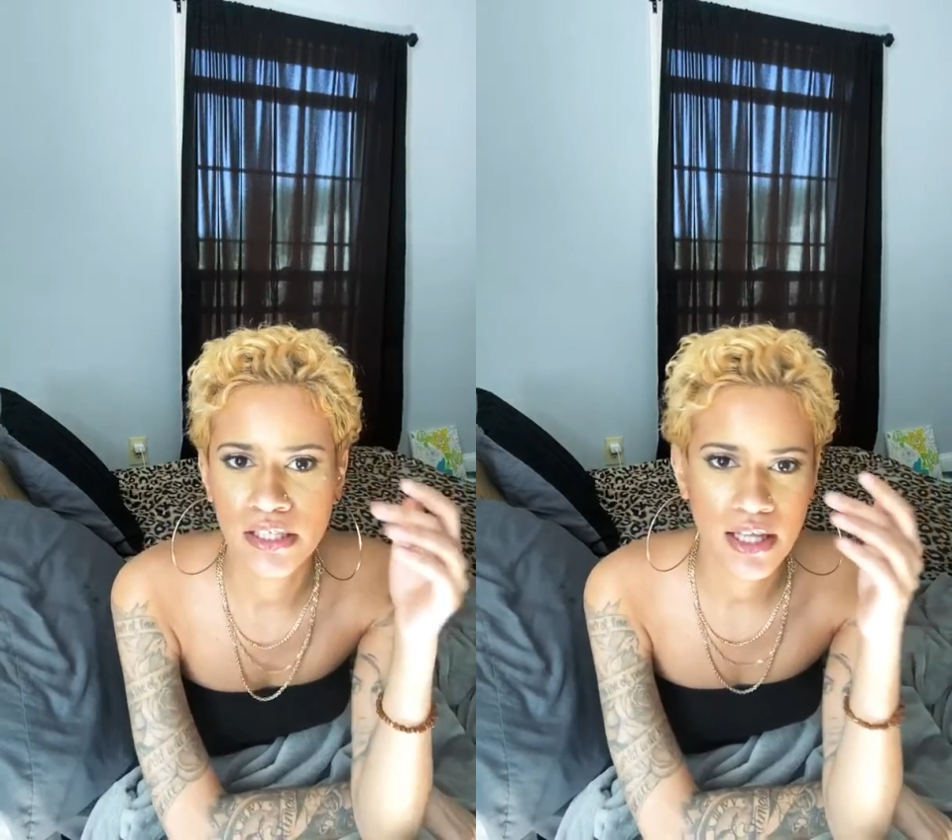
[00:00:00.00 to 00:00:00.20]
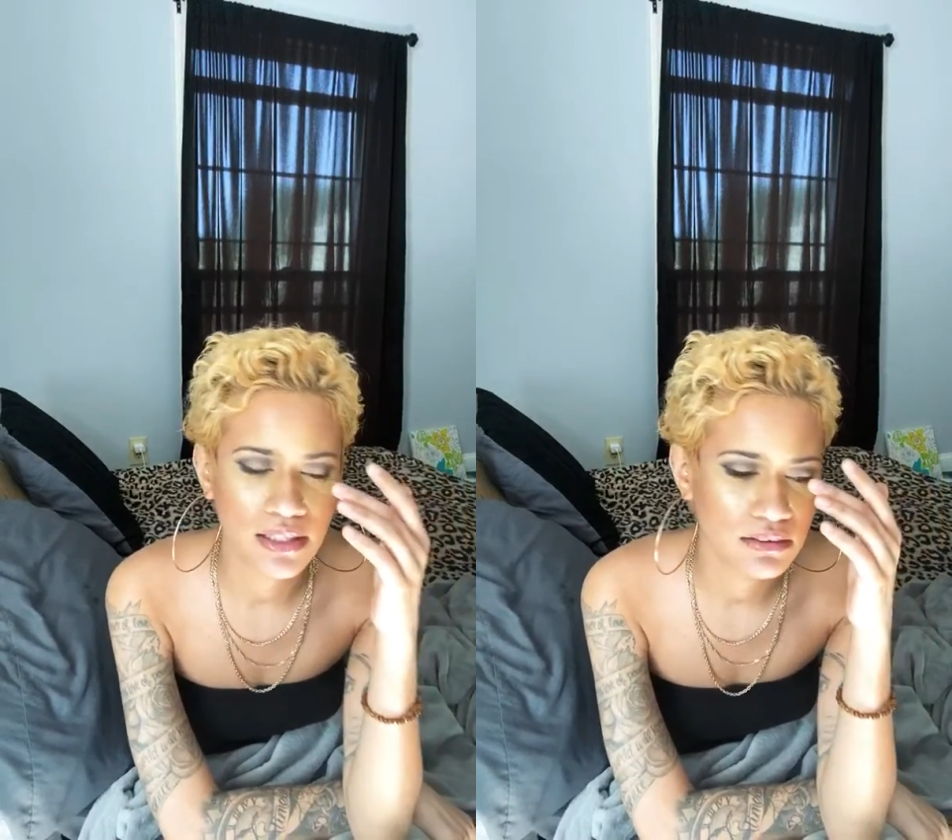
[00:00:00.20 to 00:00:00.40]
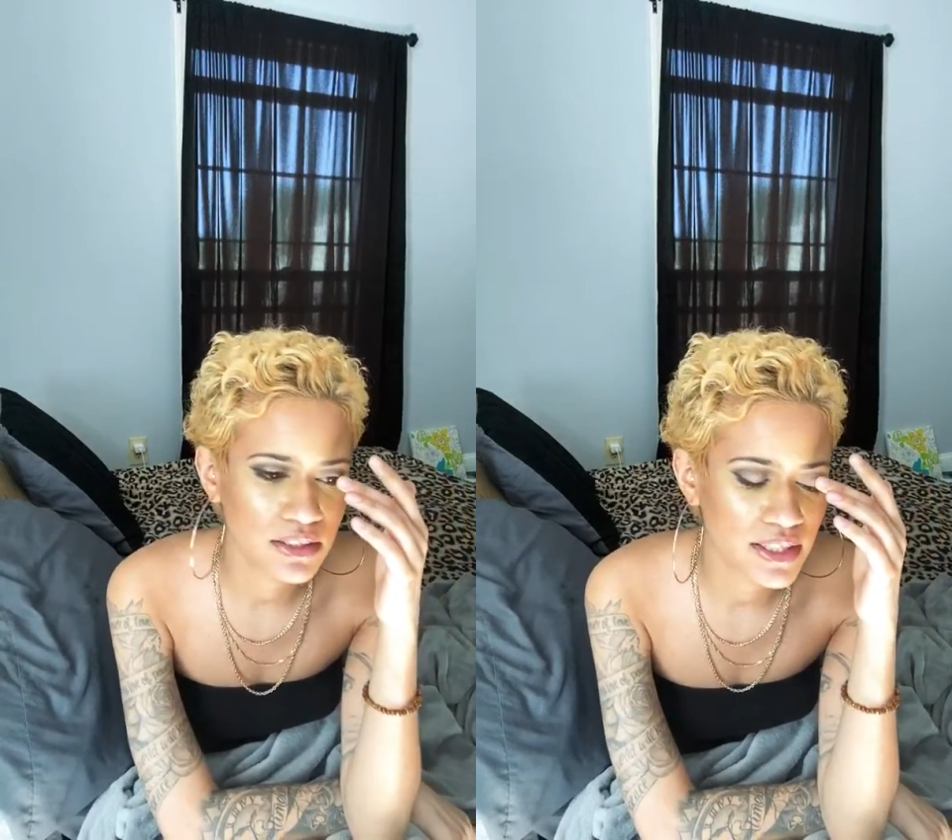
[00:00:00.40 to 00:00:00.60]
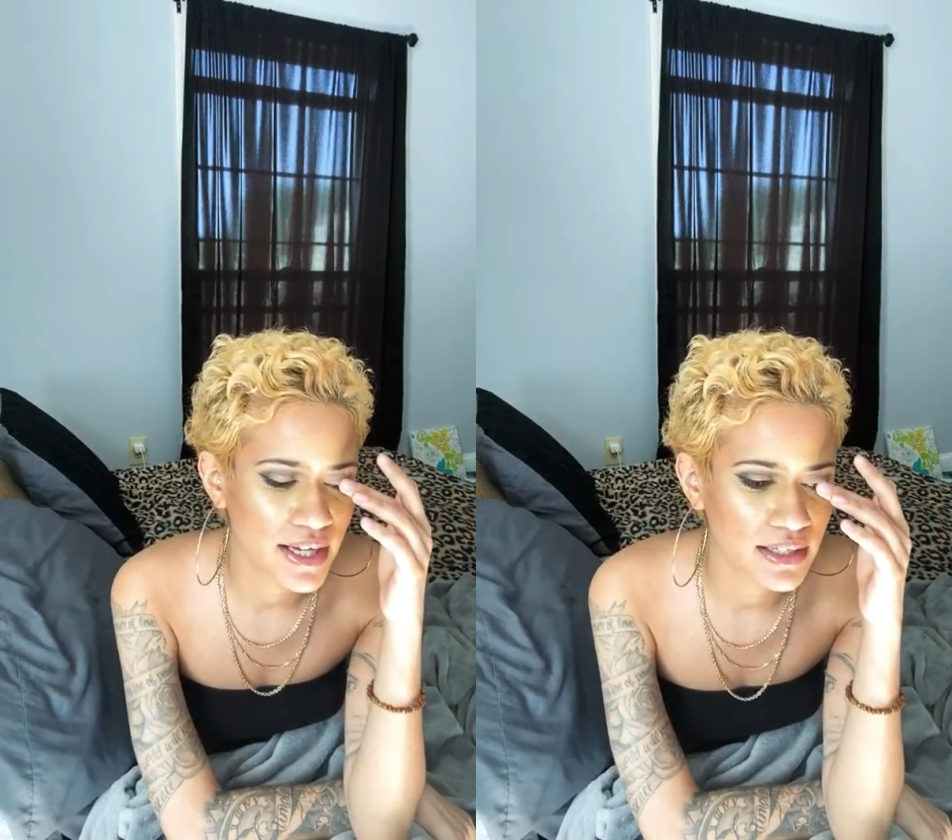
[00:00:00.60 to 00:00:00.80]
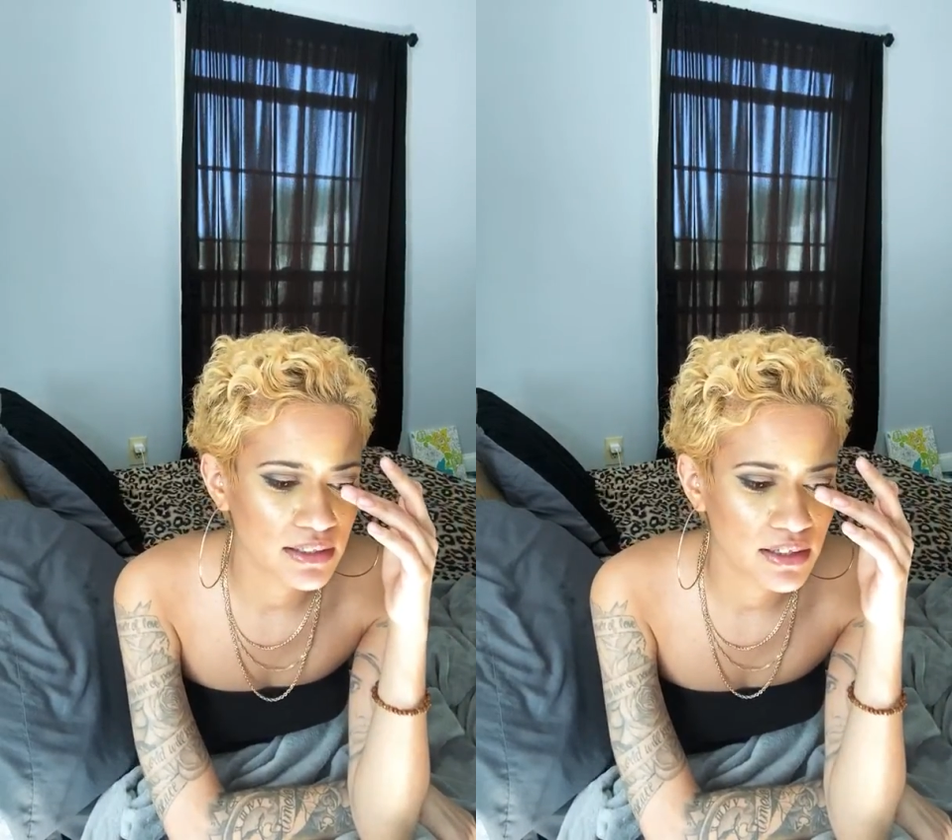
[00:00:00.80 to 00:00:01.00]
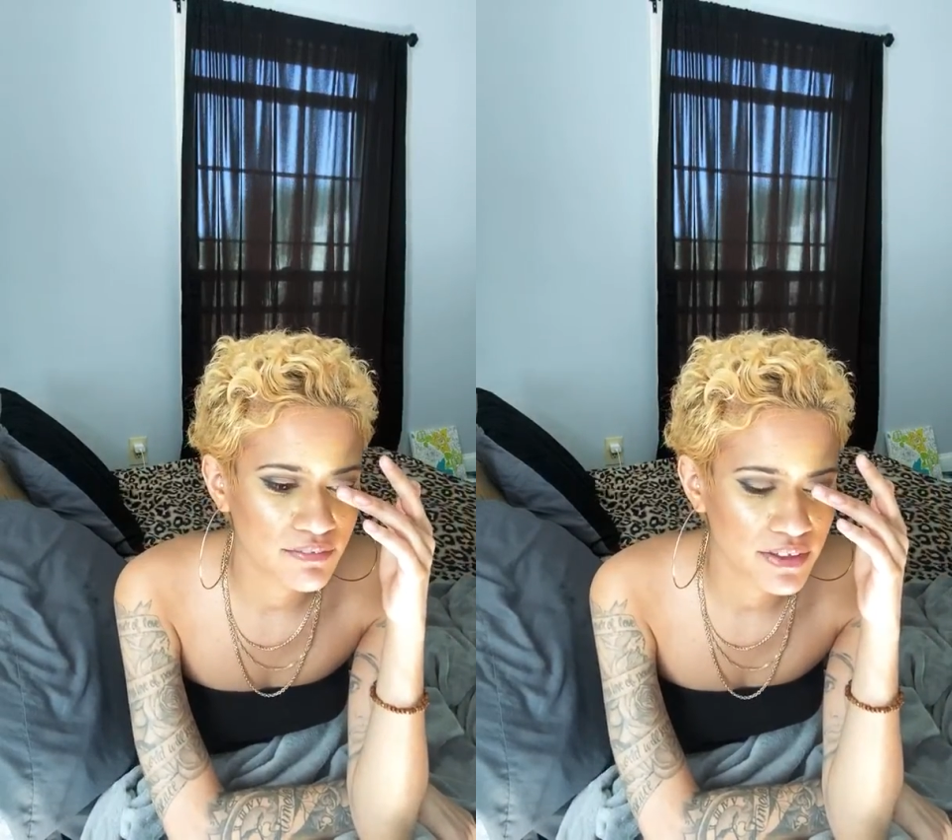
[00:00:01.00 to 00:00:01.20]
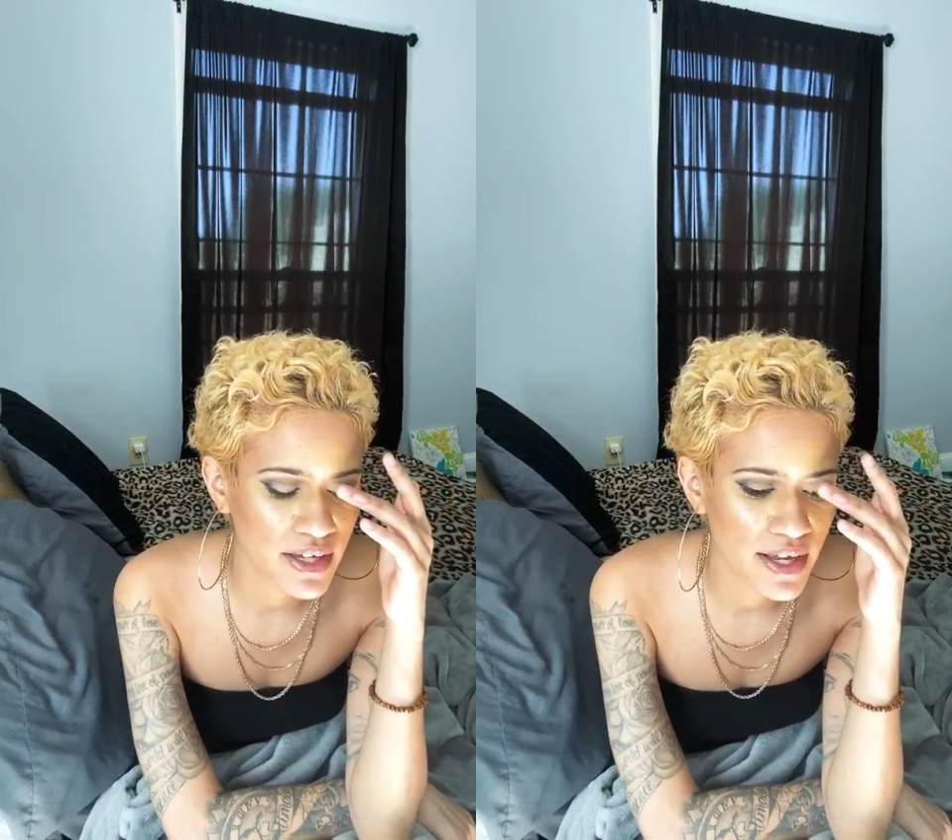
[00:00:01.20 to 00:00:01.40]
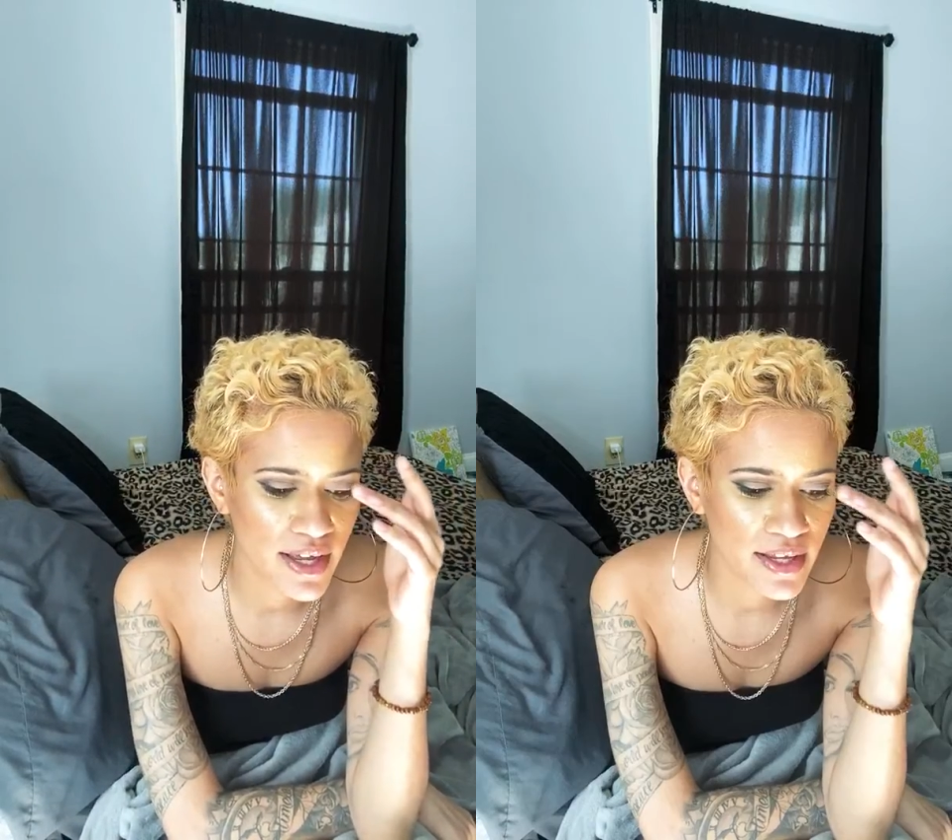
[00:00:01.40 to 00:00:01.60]
like looking at it every
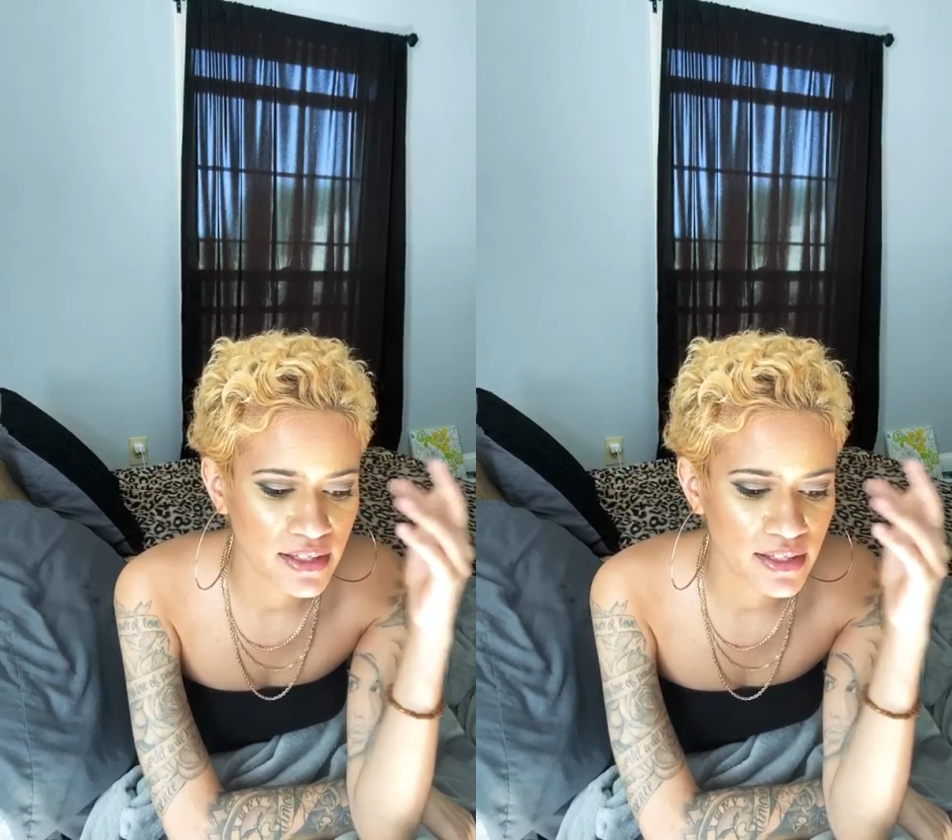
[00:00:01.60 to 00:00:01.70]
day.